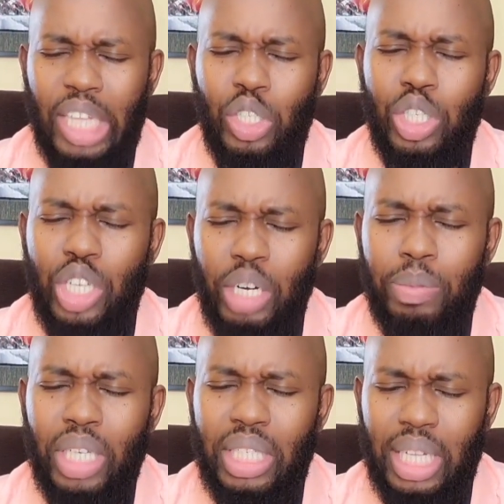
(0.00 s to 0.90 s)
As your
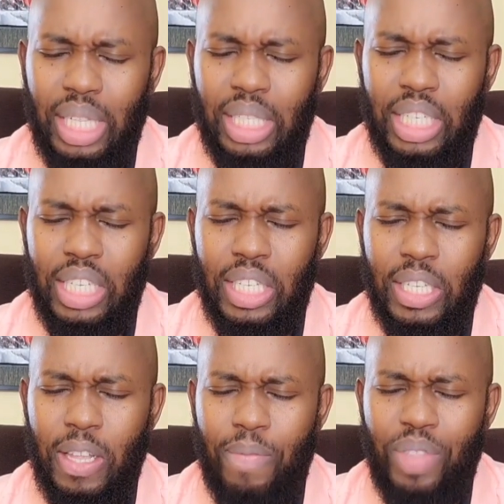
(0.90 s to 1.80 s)
scripture tells us,
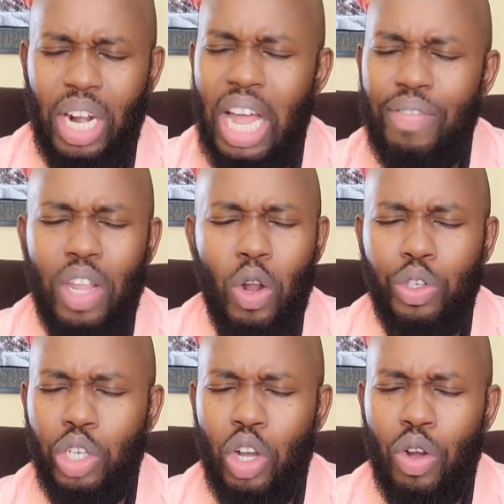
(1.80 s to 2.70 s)
love the
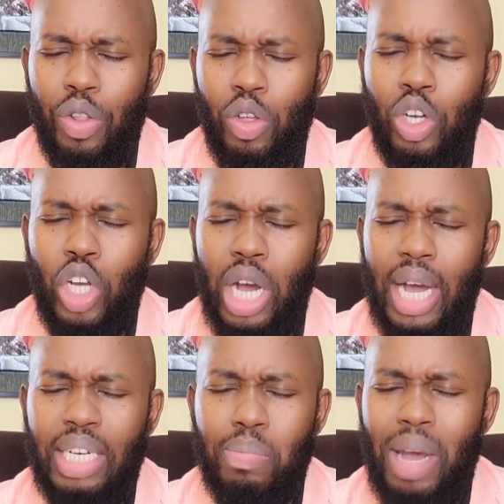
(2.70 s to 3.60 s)
Lord your God with all your
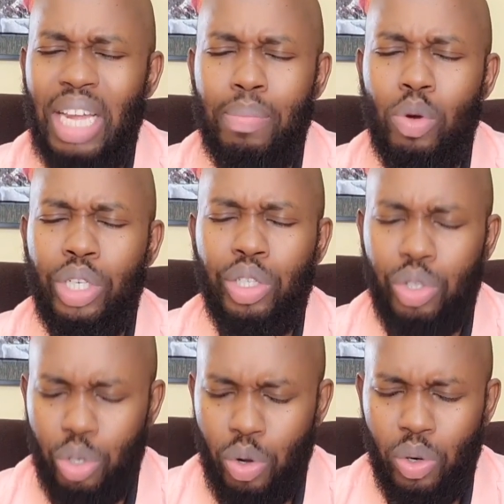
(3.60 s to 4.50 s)
heart, mind, body,
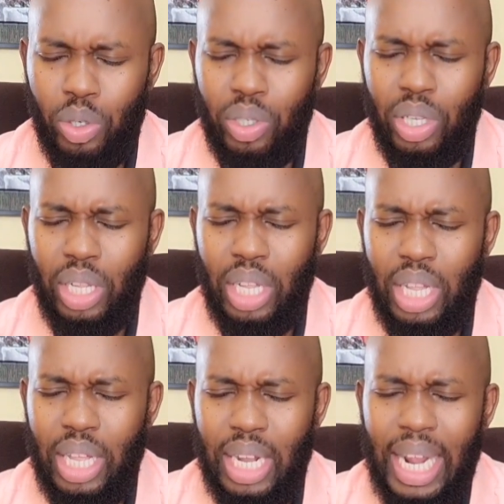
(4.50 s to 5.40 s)
and soul.
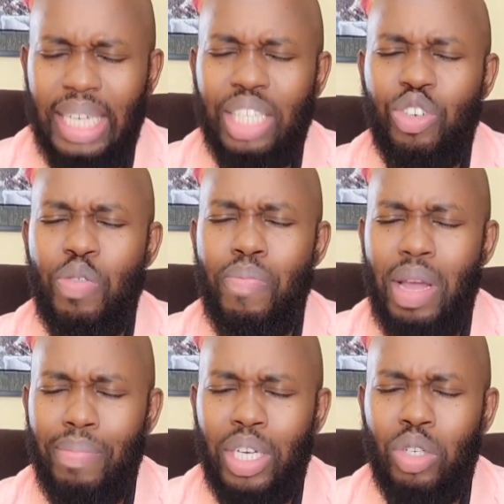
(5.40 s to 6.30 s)
Let us
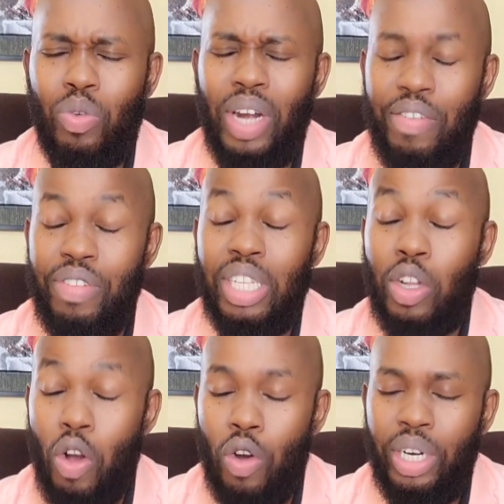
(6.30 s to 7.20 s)
remember to
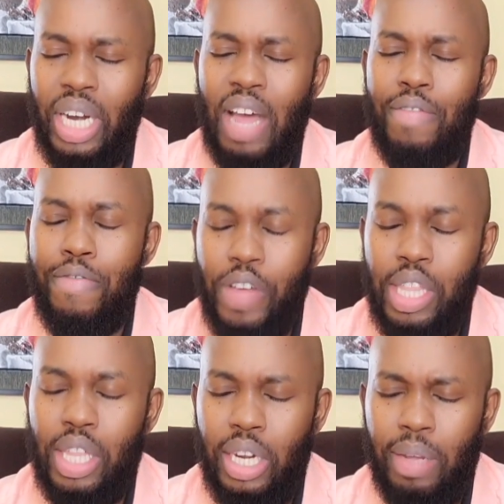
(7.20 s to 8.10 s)
reverence God and have
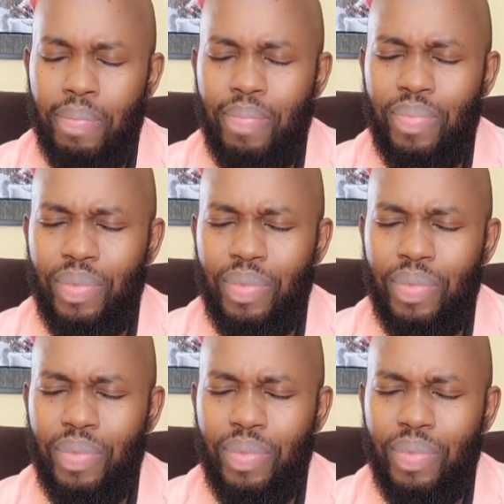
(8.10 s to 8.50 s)
faith in him.